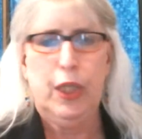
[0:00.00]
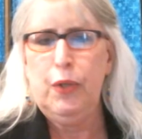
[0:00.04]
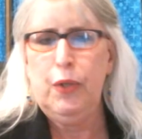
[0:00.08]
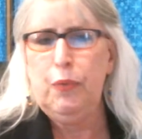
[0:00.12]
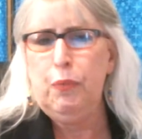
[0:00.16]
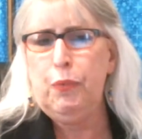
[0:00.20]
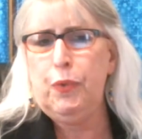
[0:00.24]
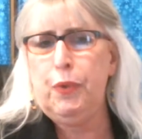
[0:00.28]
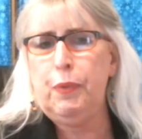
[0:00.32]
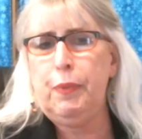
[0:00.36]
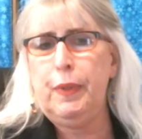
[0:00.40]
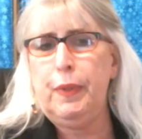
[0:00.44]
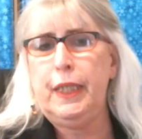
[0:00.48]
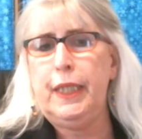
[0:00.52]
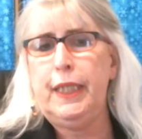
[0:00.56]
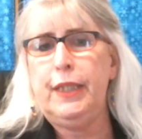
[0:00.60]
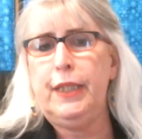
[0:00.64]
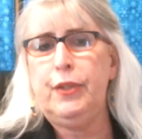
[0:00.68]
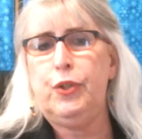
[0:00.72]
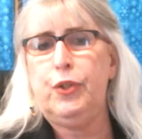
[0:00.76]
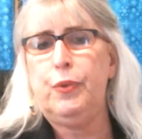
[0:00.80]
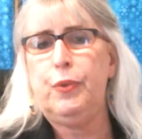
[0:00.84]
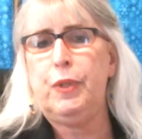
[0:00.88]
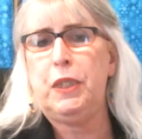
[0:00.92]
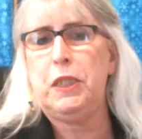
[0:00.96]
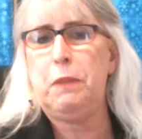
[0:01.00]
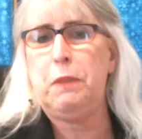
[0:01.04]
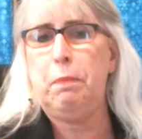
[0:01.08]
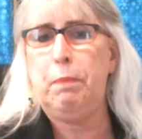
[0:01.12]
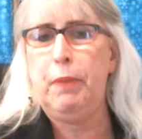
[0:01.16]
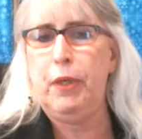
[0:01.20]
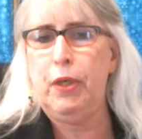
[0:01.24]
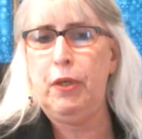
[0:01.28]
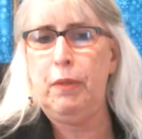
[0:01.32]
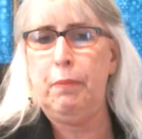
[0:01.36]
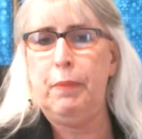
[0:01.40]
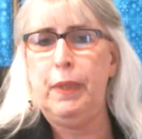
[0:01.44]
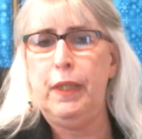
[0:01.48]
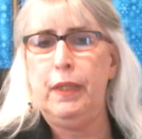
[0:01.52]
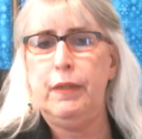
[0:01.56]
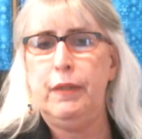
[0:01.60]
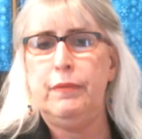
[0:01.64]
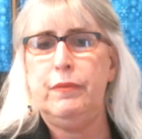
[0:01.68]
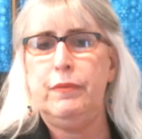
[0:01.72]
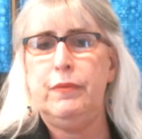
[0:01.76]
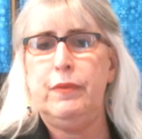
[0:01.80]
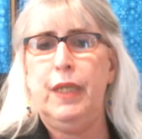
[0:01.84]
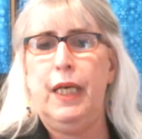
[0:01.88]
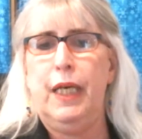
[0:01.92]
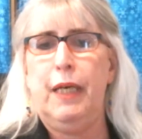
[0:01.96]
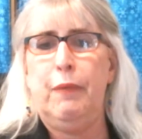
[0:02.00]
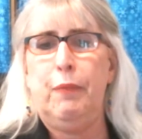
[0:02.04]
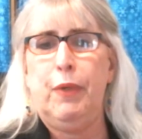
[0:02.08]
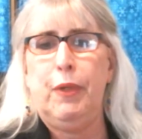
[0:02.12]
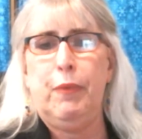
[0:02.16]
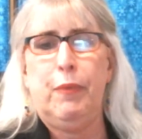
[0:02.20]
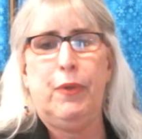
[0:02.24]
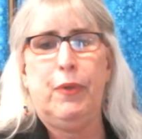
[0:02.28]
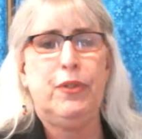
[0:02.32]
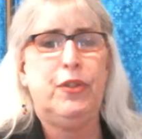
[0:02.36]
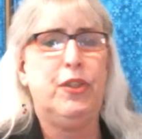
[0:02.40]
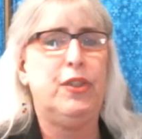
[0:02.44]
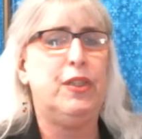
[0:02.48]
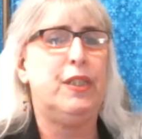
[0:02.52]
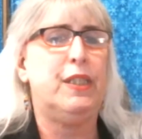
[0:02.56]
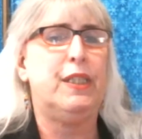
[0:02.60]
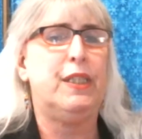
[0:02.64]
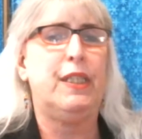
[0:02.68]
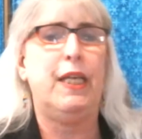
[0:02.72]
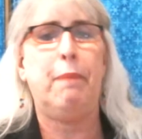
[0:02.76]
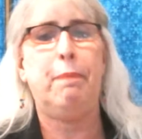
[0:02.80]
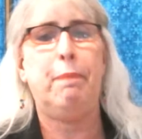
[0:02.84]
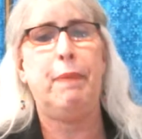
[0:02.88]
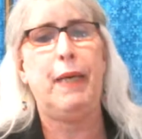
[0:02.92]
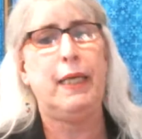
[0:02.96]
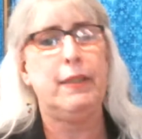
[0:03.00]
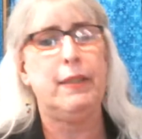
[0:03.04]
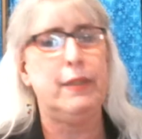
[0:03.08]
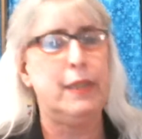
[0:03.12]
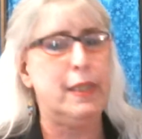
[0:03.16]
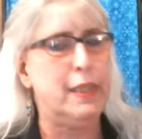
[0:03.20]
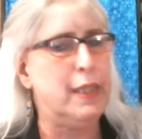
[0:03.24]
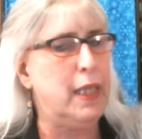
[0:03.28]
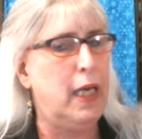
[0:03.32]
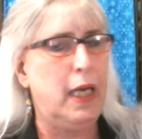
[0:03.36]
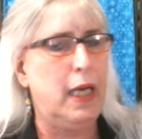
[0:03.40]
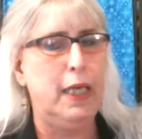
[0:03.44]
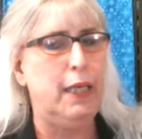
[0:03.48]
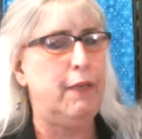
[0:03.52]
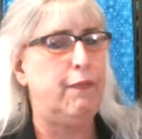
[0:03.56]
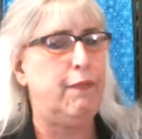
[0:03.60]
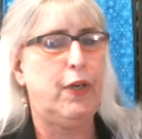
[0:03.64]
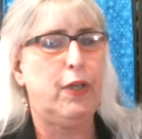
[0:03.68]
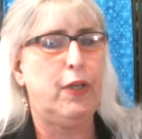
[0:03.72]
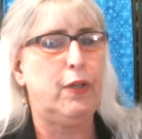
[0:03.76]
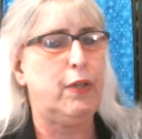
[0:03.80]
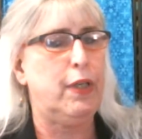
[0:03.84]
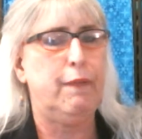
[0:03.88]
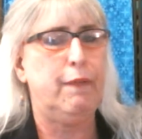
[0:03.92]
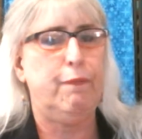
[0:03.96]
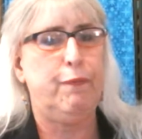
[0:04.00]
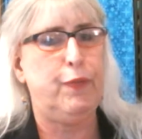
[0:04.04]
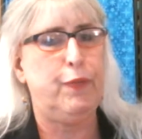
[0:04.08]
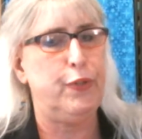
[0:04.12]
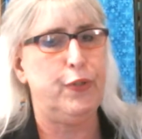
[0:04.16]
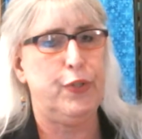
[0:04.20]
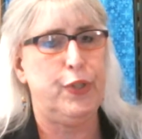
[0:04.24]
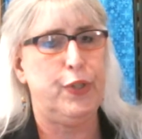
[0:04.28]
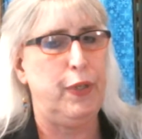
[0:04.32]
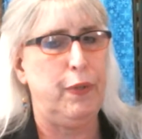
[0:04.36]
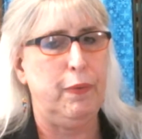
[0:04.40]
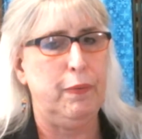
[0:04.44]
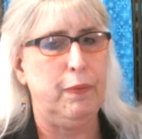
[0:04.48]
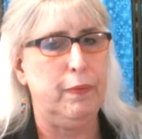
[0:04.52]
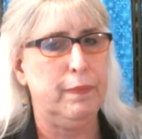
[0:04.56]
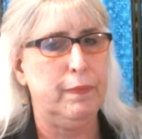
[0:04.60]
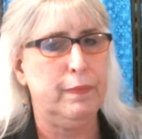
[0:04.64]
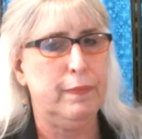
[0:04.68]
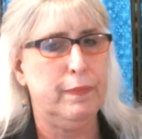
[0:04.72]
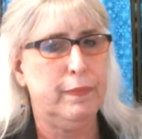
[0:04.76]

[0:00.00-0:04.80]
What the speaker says: We're willing to experiment, and we want to step outside of our comfort zone.